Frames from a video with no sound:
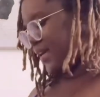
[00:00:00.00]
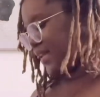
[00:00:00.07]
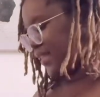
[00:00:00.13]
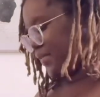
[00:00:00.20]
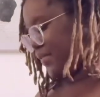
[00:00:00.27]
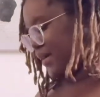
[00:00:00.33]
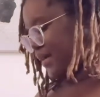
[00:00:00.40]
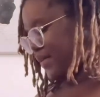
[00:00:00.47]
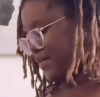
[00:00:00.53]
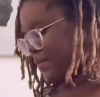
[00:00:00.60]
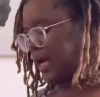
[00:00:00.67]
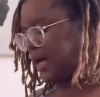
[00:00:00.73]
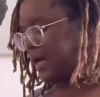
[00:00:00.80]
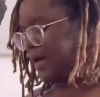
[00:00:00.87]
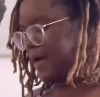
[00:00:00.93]
LOL.
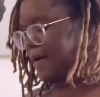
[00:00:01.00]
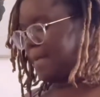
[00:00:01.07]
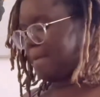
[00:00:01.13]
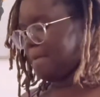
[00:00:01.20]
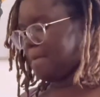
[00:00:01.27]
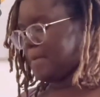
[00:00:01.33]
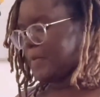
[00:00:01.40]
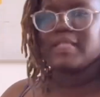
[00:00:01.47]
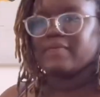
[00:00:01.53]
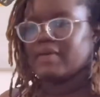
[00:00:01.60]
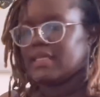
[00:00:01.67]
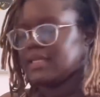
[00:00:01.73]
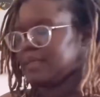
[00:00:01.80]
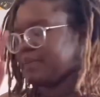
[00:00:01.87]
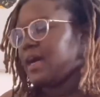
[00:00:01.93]
Um,
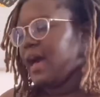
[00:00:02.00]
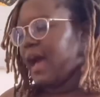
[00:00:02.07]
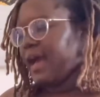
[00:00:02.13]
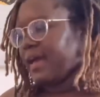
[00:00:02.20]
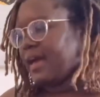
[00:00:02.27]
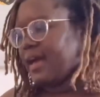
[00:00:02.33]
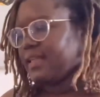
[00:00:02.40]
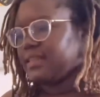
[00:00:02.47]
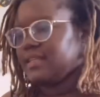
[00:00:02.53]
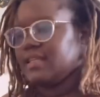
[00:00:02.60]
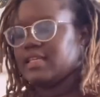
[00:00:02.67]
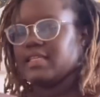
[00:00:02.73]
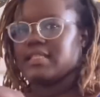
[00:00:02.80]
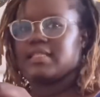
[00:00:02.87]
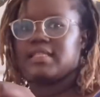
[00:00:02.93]
funny. I got
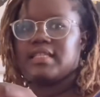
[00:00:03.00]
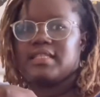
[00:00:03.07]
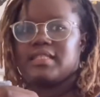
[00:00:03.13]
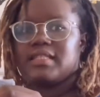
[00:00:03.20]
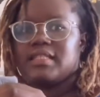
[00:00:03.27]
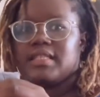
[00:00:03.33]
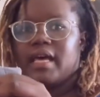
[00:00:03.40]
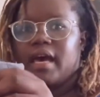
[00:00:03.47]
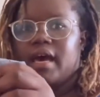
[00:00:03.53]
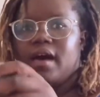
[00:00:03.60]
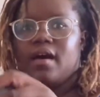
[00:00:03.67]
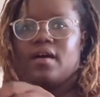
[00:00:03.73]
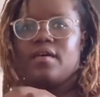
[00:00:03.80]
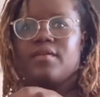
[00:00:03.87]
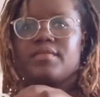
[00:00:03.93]
these dish
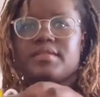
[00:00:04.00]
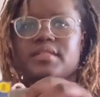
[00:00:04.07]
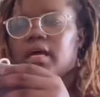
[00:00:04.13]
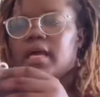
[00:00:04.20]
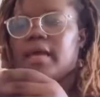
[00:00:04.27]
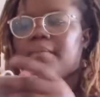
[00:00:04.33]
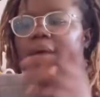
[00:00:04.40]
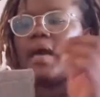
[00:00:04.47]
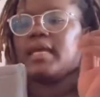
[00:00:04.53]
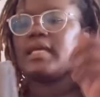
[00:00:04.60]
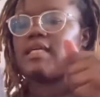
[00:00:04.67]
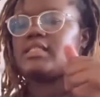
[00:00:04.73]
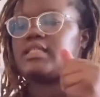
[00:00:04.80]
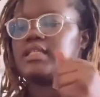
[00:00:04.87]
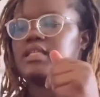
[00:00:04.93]
towels. In my
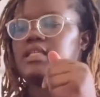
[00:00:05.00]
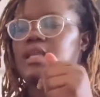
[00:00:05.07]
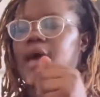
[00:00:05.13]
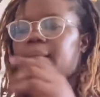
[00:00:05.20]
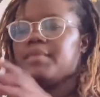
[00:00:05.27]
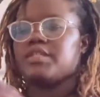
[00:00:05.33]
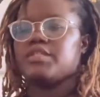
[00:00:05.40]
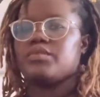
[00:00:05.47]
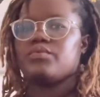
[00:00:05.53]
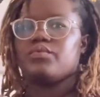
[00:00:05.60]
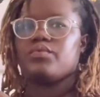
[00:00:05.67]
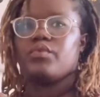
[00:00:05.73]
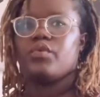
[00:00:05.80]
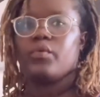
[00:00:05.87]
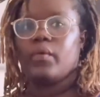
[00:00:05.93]
kitchen, I'm gonna
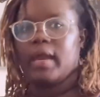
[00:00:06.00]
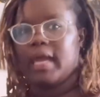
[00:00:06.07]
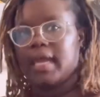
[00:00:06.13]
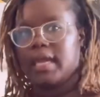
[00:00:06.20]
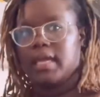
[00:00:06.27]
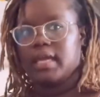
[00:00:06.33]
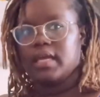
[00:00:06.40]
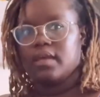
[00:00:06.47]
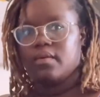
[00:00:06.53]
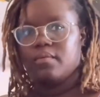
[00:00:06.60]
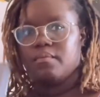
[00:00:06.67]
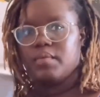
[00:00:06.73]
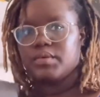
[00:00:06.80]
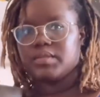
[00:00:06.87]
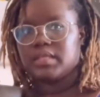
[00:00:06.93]
do gray,
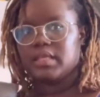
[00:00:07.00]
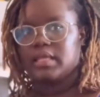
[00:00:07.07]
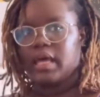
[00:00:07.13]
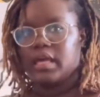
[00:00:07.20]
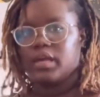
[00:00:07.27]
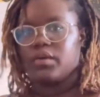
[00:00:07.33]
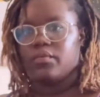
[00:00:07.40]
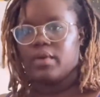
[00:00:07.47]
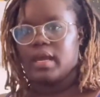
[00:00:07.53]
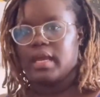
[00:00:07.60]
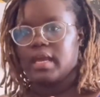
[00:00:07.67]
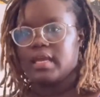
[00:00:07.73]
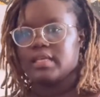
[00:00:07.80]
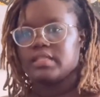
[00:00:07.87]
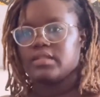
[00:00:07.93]
mostly like
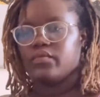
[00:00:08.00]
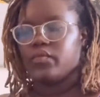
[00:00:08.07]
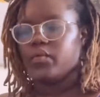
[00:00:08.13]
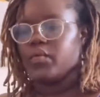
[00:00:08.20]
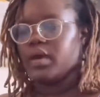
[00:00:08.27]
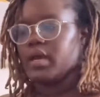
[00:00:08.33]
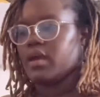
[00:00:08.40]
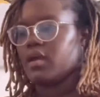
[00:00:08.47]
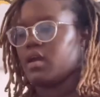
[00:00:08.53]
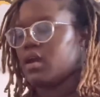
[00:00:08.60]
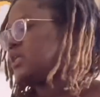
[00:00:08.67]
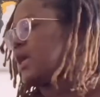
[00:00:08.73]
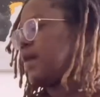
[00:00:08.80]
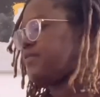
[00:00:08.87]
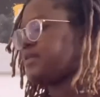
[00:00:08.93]
gray silverware.
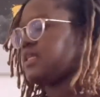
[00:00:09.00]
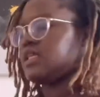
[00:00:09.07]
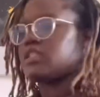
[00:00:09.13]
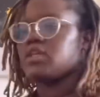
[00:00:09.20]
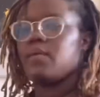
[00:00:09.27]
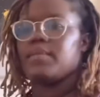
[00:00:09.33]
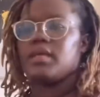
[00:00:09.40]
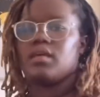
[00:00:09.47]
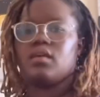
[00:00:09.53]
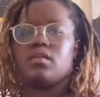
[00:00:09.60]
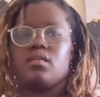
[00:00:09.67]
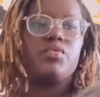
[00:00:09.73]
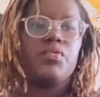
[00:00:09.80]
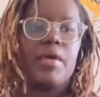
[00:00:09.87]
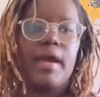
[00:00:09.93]
Everything is gonna be
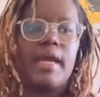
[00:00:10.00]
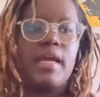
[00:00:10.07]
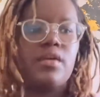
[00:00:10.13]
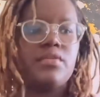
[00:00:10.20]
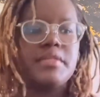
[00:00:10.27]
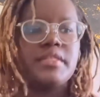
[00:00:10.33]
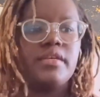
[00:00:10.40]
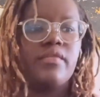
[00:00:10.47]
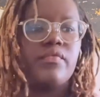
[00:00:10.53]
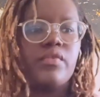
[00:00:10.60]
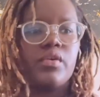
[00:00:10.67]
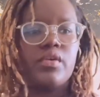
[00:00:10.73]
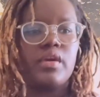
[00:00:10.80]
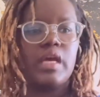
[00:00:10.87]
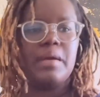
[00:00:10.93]
gray or
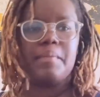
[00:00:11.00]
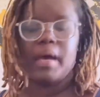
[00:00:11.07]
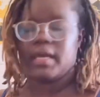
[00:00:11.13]
silver in my